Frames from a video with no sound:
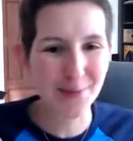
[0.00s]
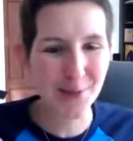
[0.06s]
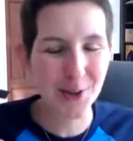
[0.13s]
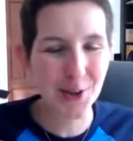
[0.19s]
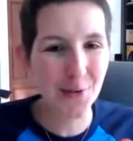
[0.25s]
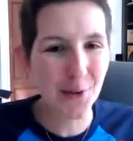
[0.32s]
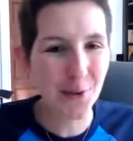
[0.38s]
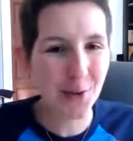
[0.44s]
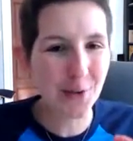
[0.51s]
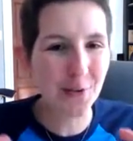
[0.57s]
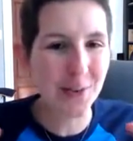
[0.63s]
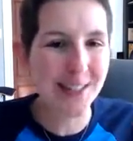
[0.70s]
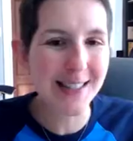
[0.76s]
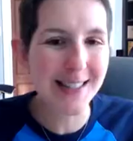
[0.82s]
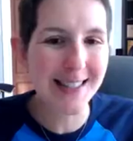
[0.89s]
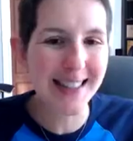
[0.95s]
You've only
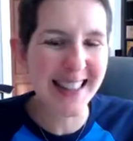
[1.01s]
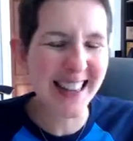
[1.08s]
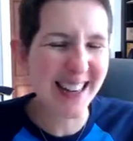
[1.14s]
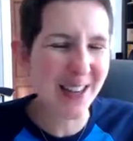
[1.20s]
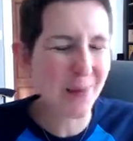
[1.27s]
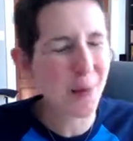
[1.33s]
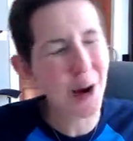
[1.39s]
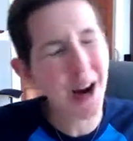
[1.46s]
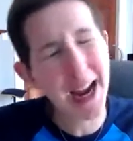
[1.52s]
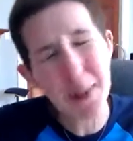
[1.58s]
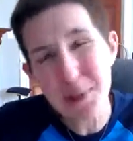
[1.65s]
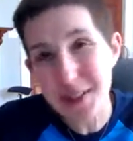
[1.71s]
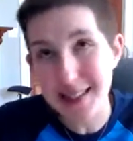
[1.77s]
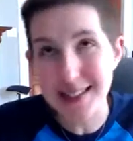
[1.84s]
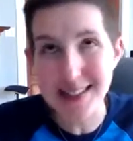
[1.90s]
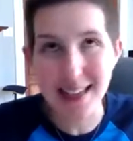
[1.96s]
visited there,
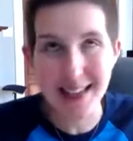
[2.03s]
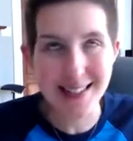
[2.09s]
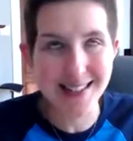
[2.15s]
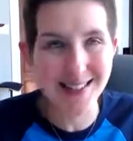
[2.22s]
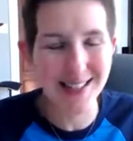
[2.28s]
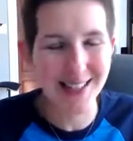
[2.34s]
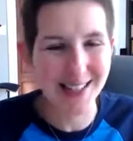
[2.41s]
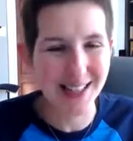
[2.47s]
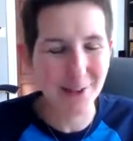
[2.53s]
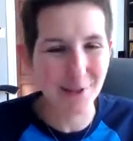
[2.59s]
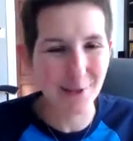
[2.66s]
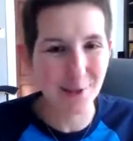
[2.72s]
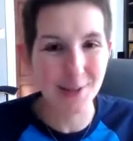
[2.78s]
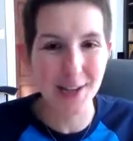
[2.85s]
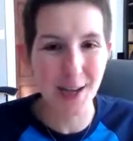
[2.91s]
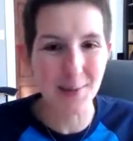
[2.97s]
perhaps unintentionally
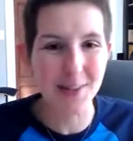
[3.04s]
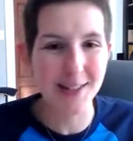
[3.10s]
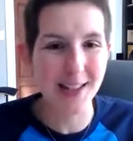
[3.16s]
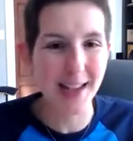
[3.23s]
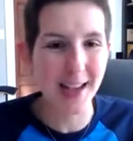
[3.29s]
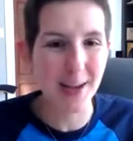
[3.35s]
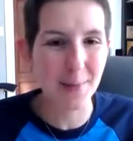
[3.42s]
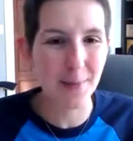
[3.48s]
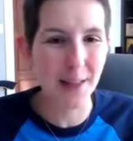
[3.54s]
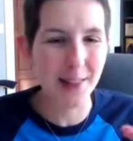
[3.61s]
from time to time,